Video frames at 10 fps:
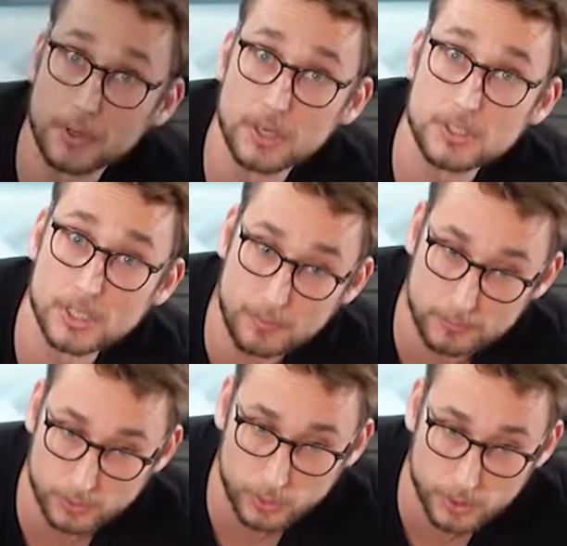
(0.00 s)
gonna
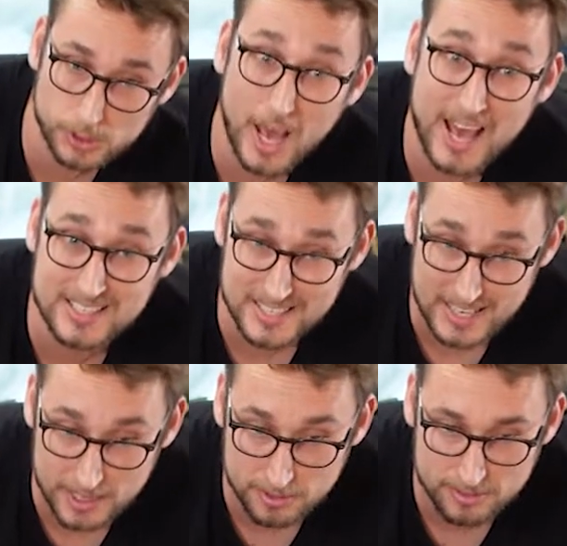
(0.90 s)
jump forward to as
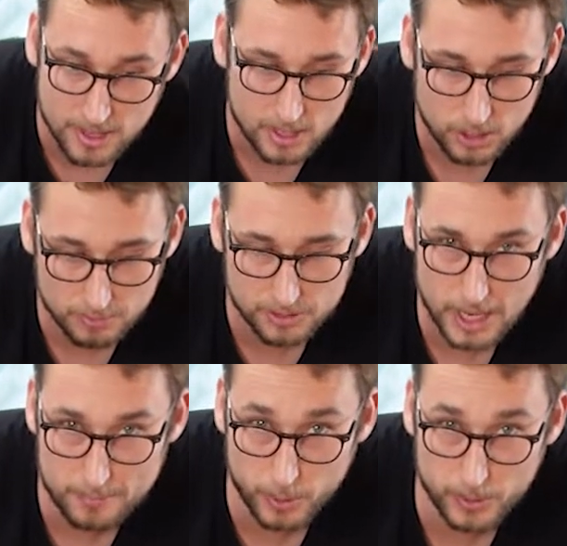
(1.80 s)
if you've
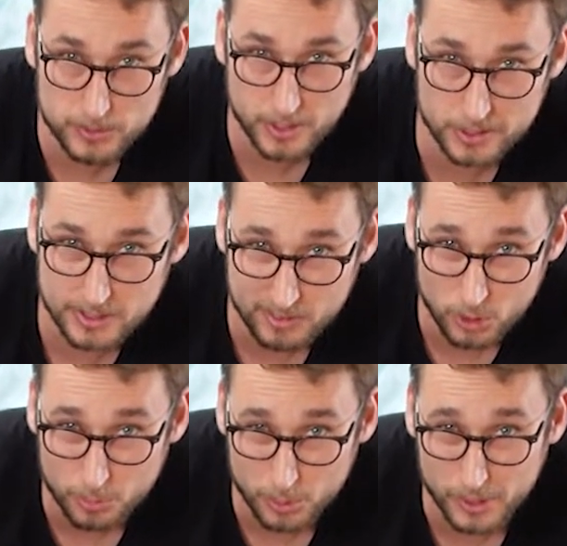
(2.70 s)
shaped both sides of
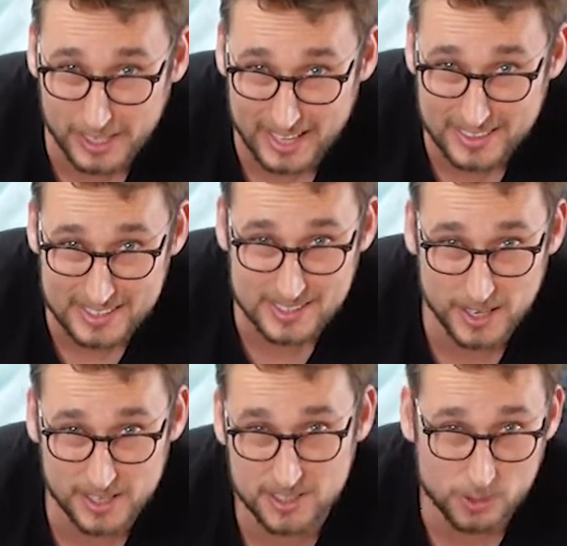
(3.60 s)
your board at this
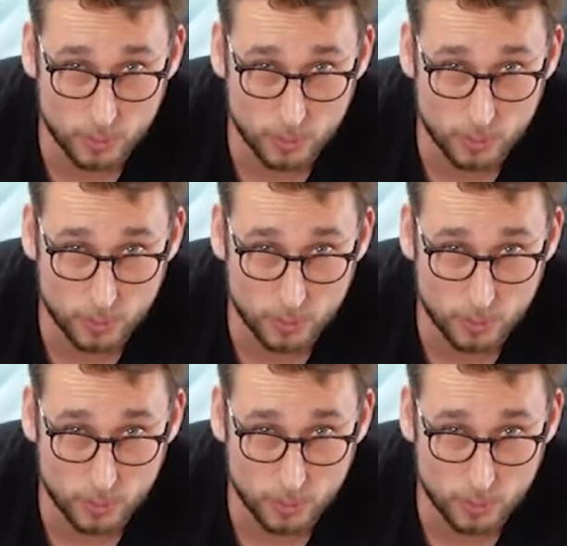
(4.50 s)
stage as